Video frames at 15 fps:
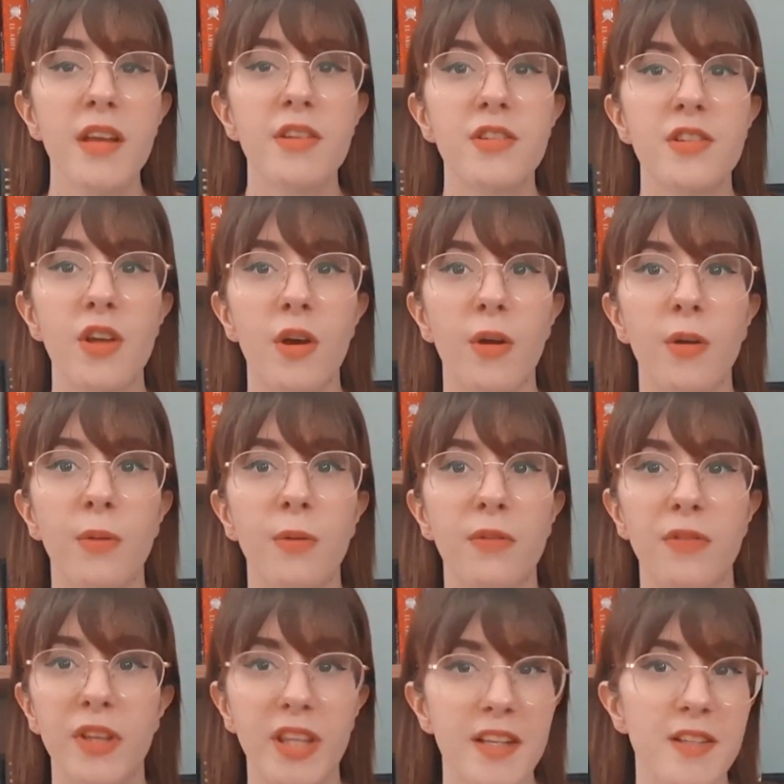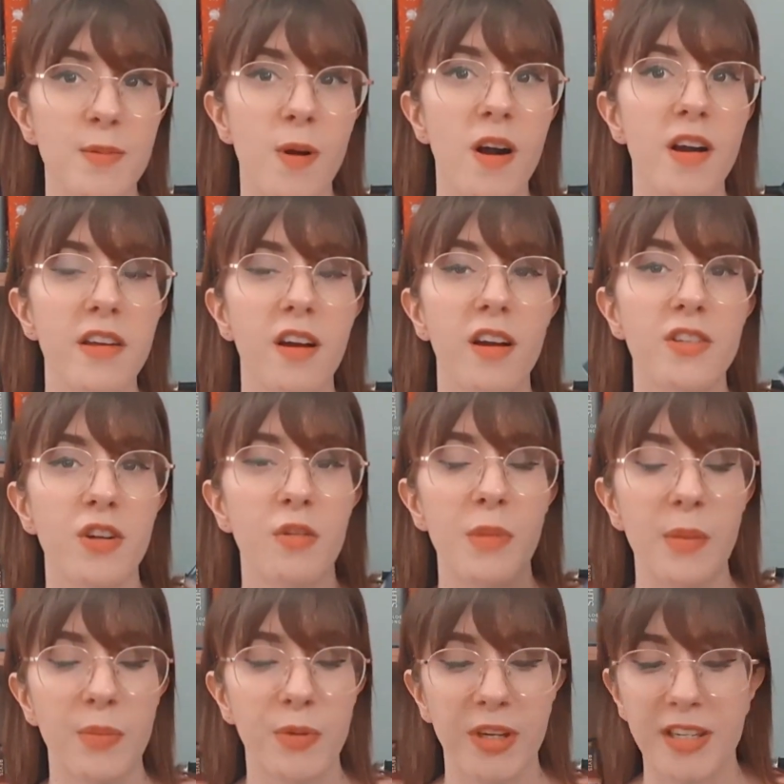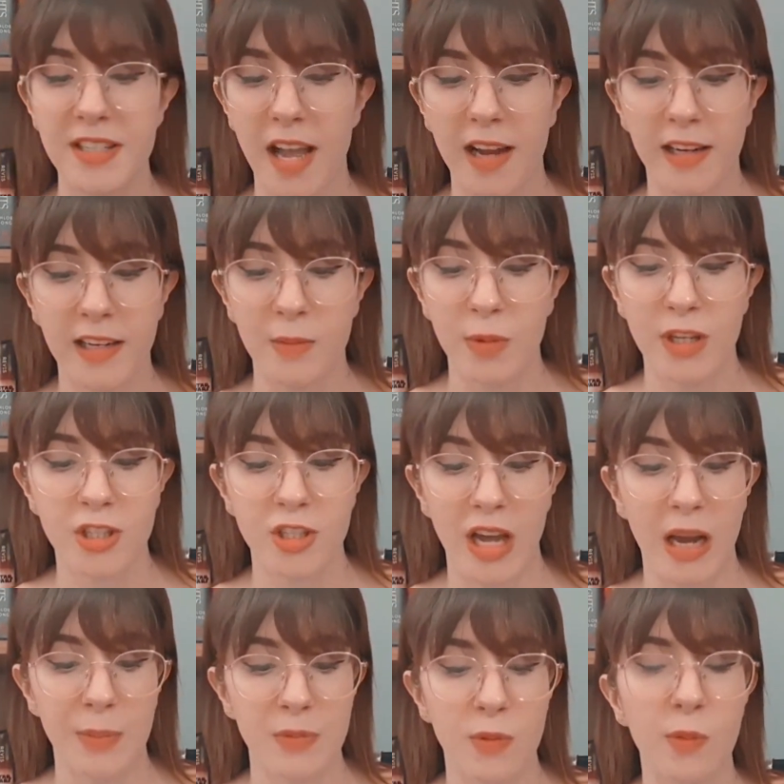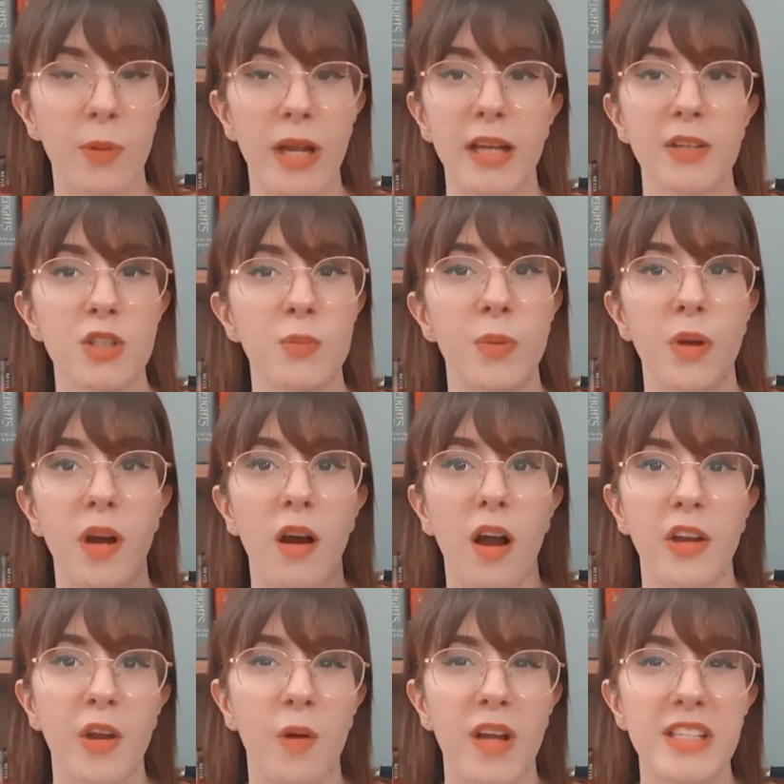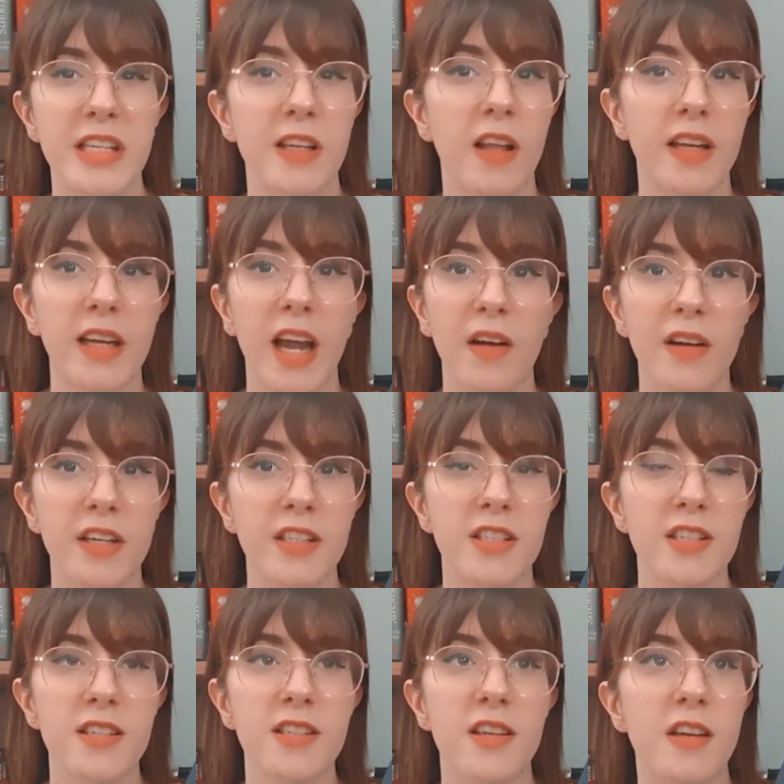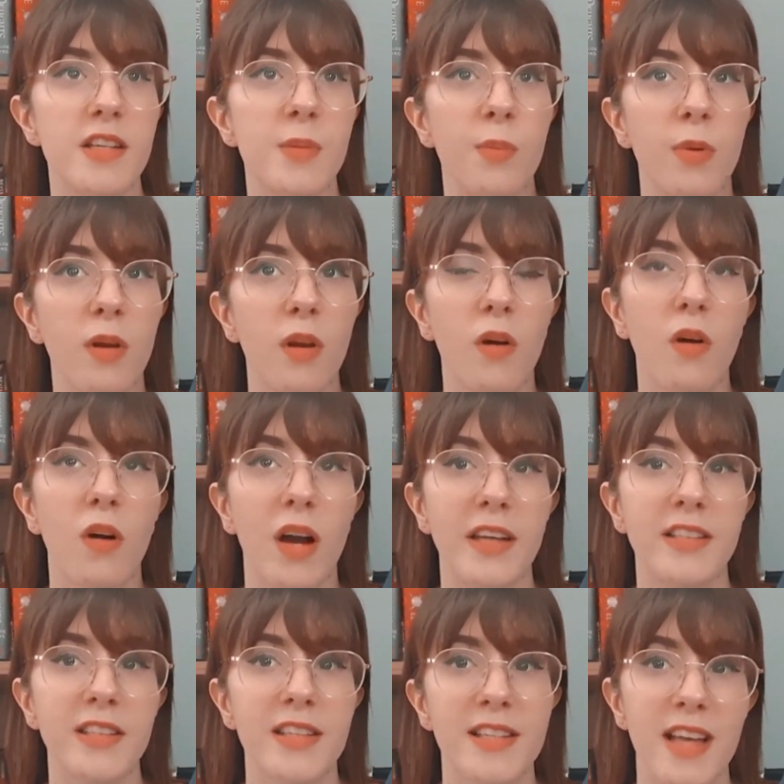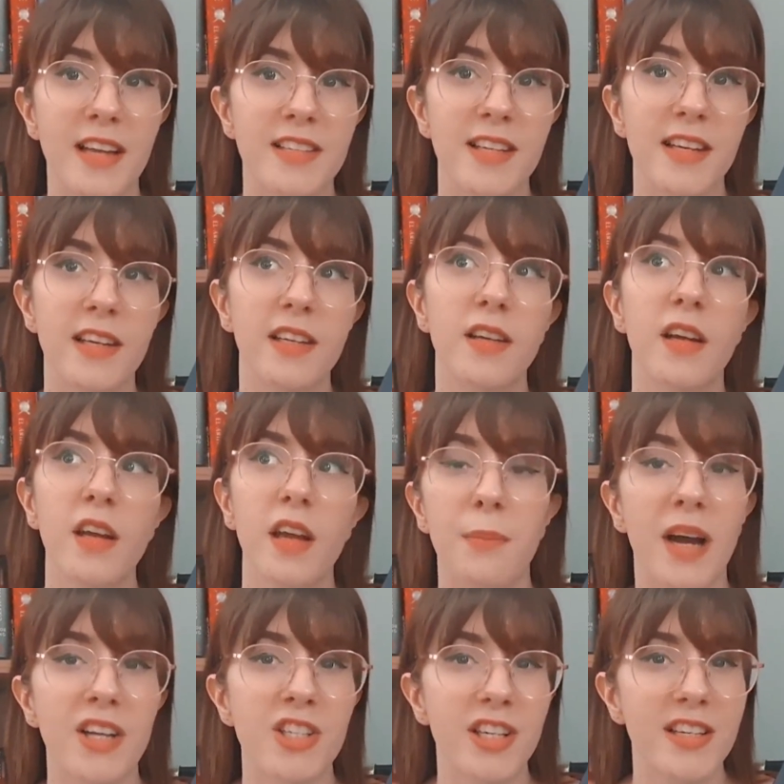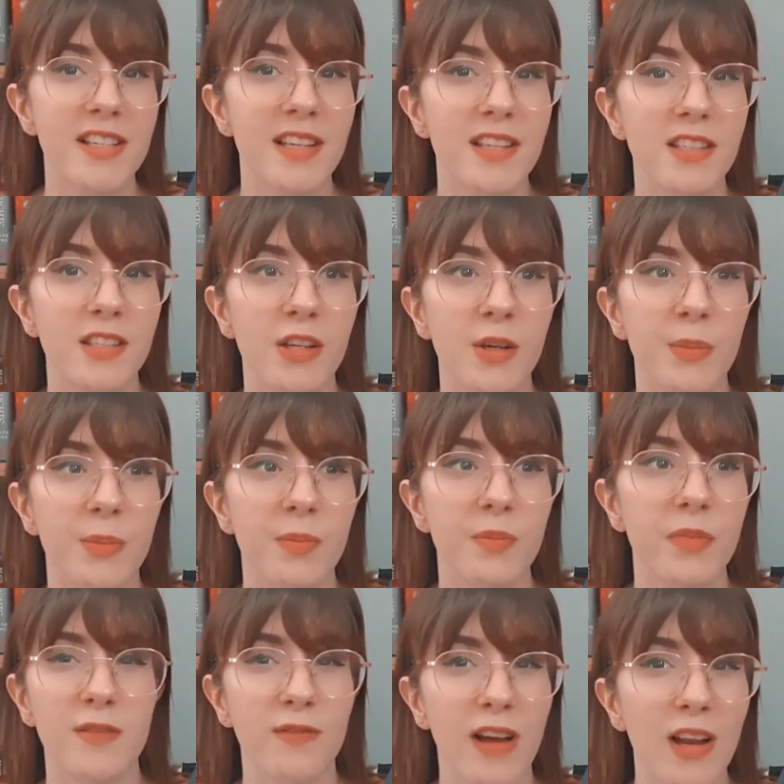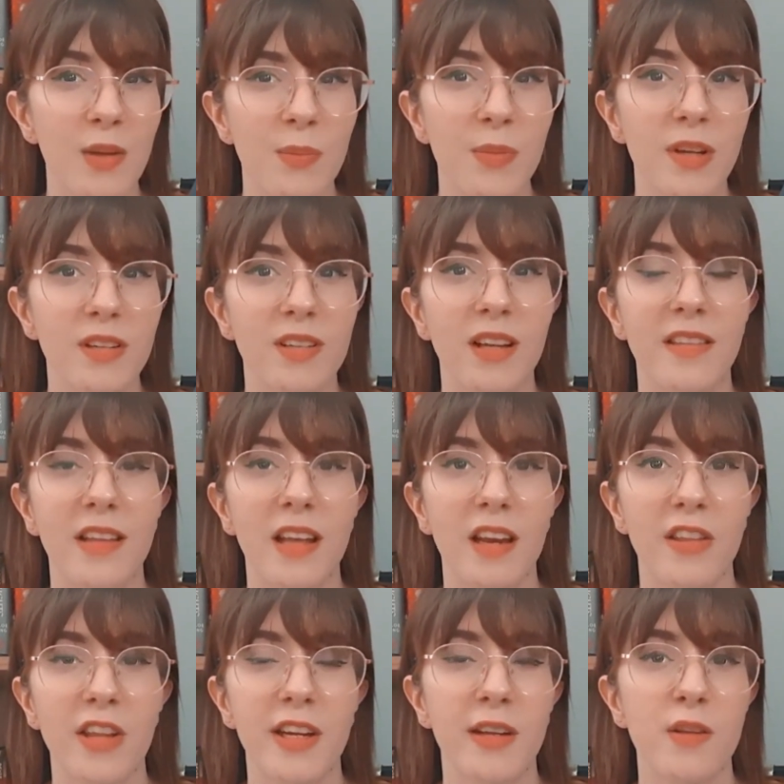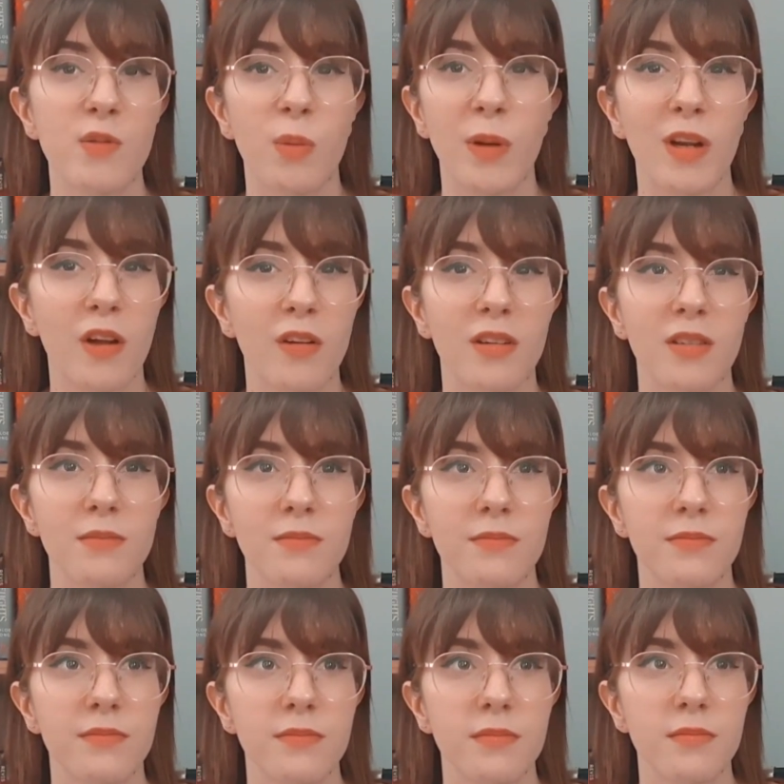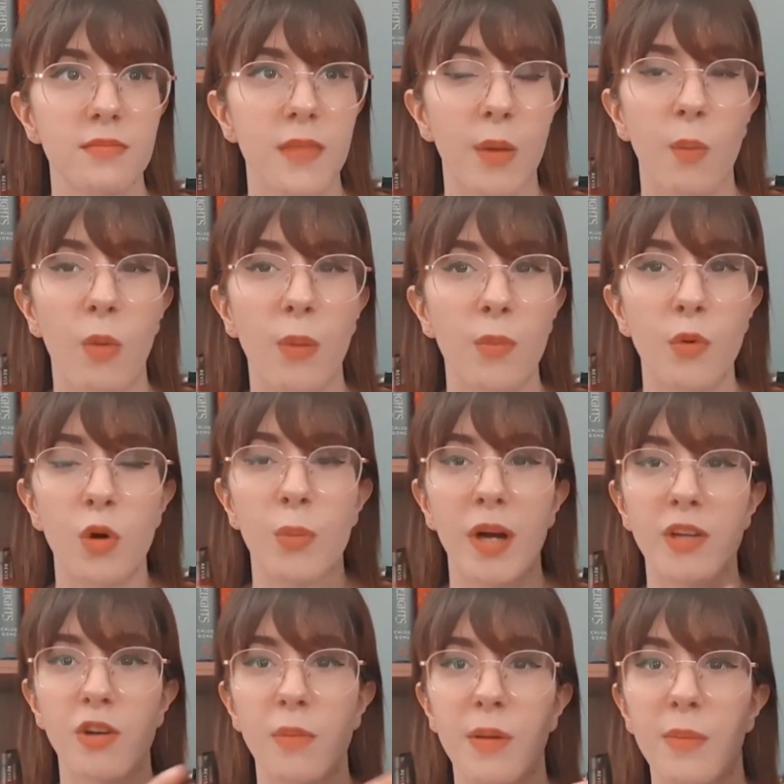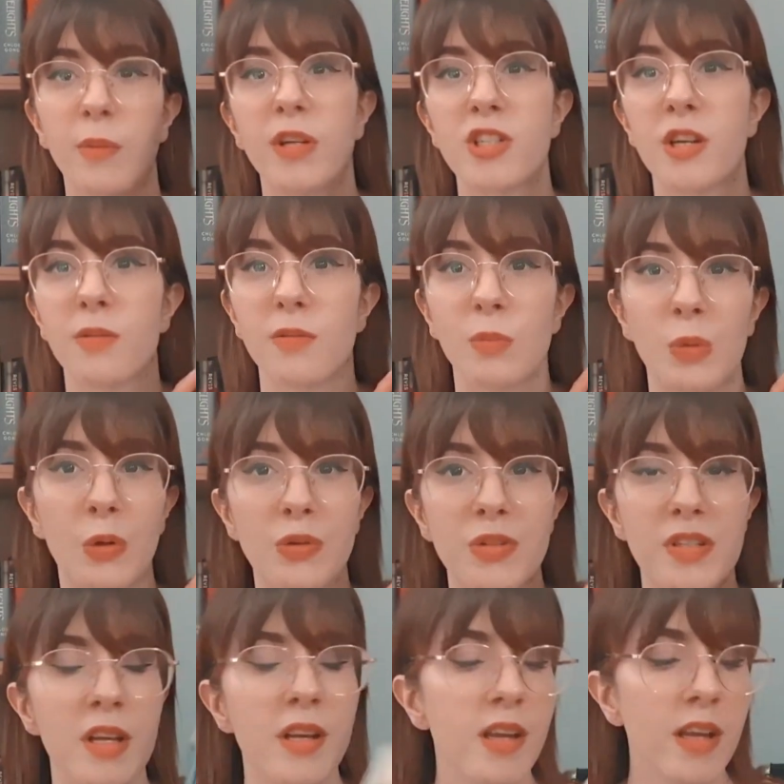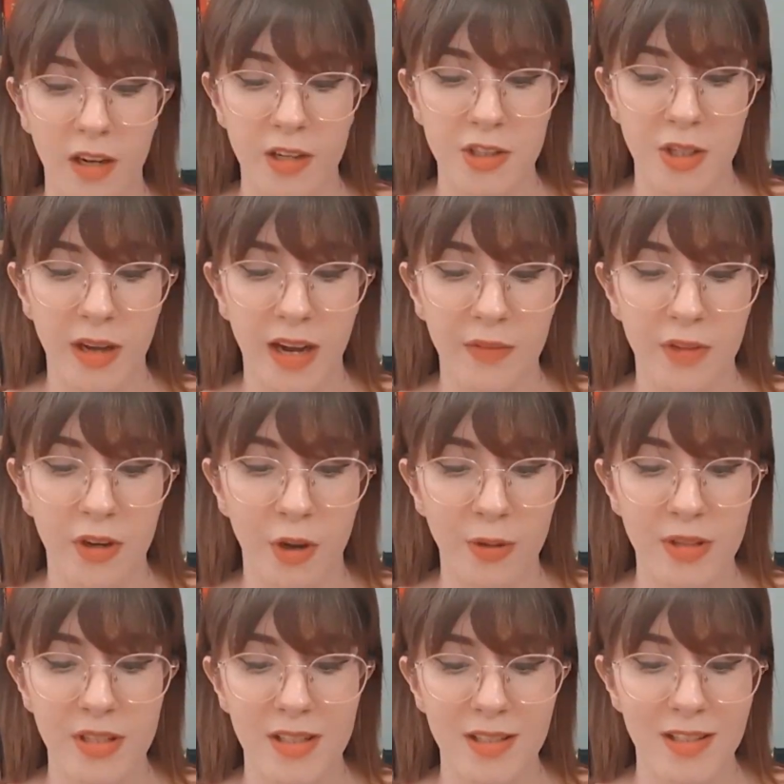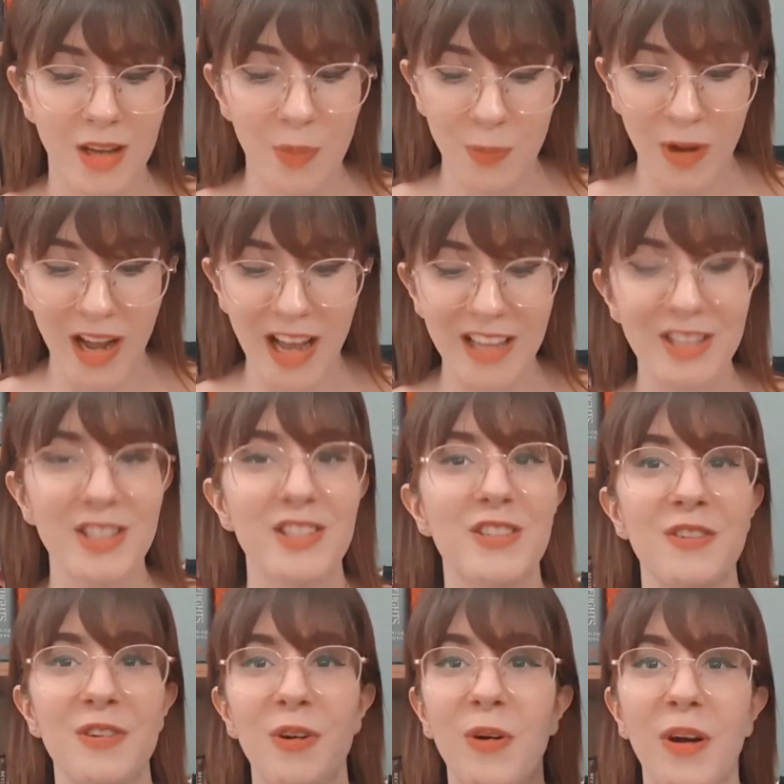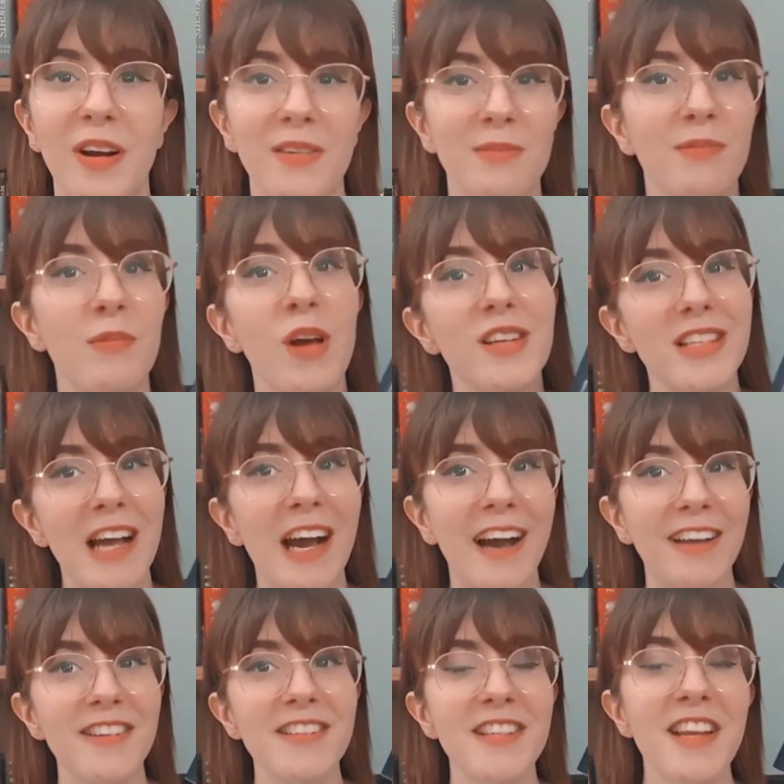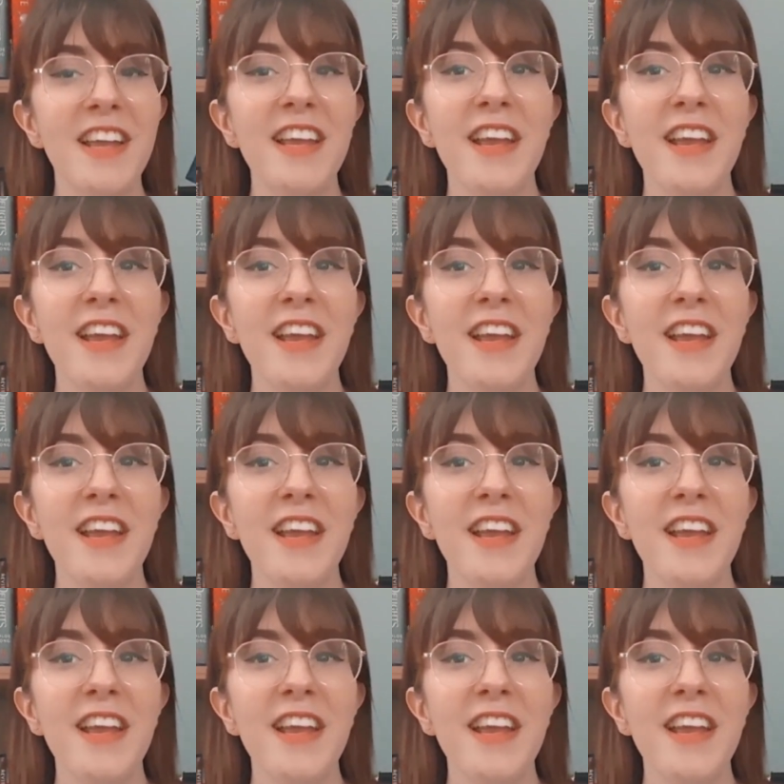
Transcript: So for this one, I don't remember exactly which tabs were which, but I know I did like characters, I did plot, I did setting, magic system, development, and then I think there's probably like one more, but I don't remember which it was. I do have the notes somewhere, just not to hand.